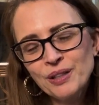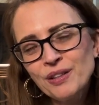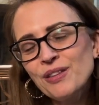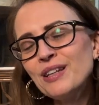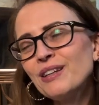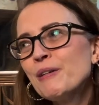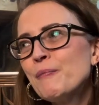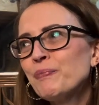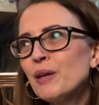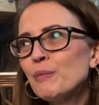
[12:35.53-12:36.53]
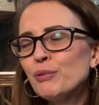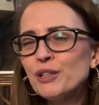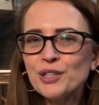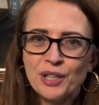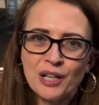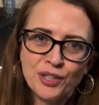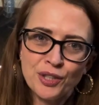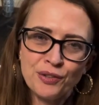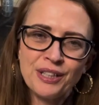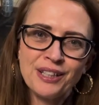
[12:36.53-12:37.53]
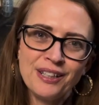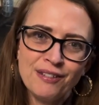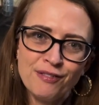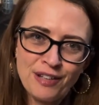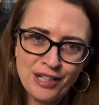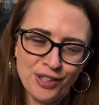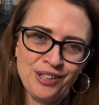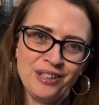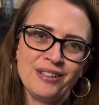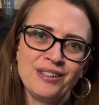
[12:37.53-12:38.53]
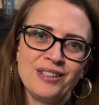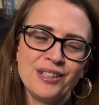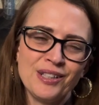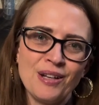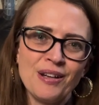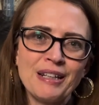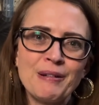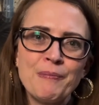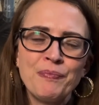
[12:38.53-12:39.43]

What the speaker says: Think British country fashion design.